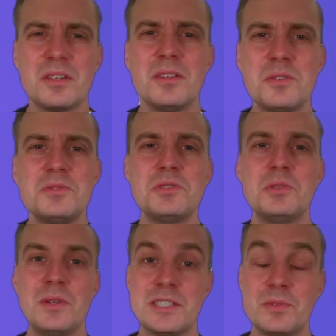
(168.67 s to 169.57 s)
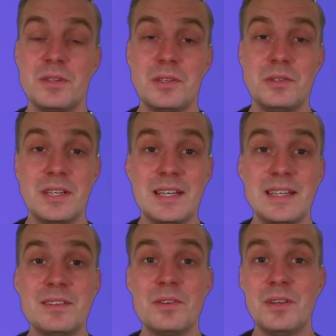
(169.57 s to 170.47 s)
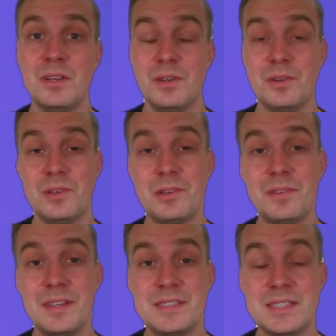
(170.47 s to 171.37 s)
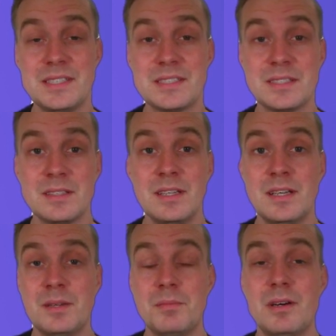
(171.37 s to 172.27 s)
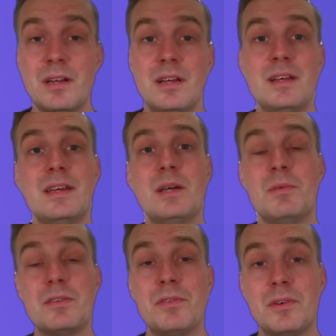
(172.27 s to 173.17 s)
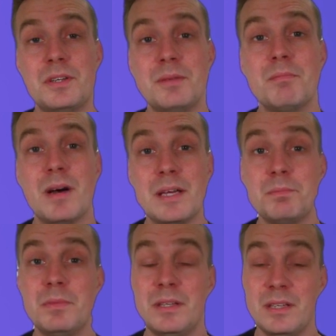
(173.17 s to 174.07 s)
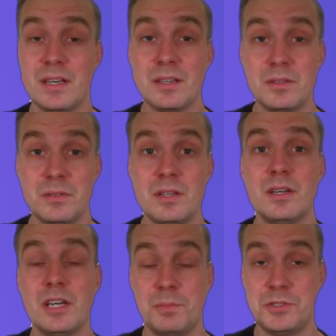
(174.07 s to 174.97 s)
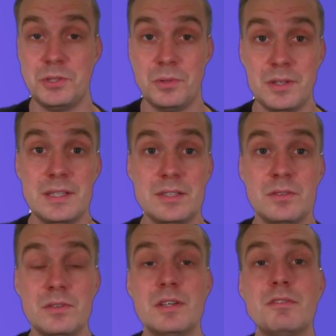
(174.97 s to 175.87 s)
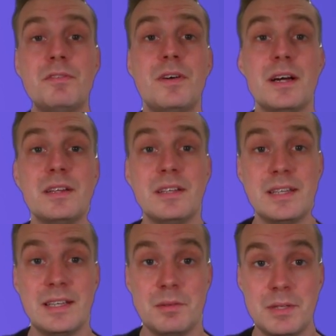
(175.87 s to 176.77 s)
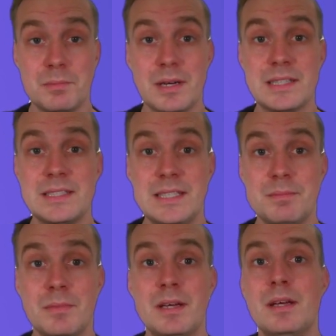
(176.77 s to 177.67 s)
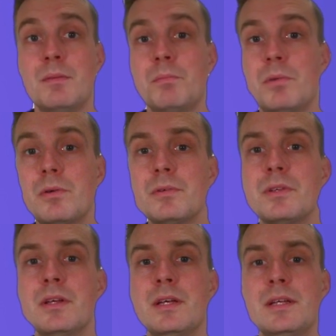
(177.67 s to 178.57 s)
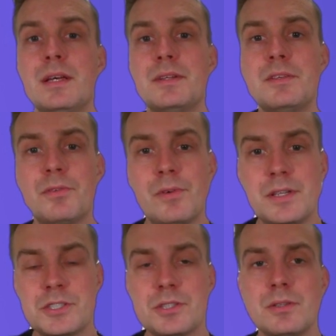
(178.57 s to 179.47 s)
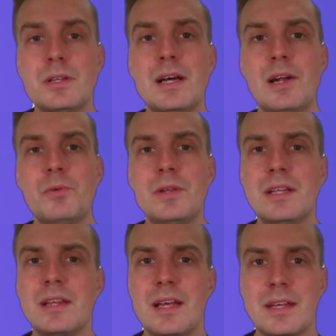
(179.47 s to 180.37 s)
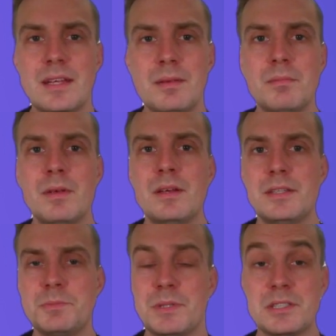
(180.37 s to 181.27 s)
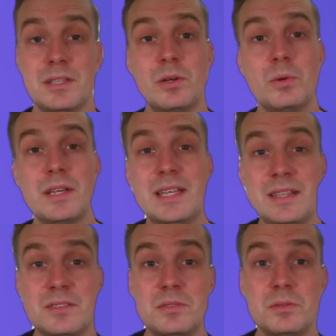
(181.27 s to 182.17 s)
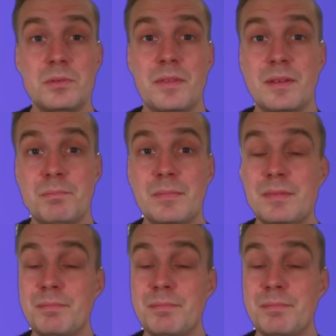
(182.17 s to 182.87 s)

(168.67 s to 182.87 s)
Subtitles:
close to transferring Cunha in earlier this season, but game week 14 might be a good opportunity to finally get him in my team. Bowen, a differential, I really like him, especially going into the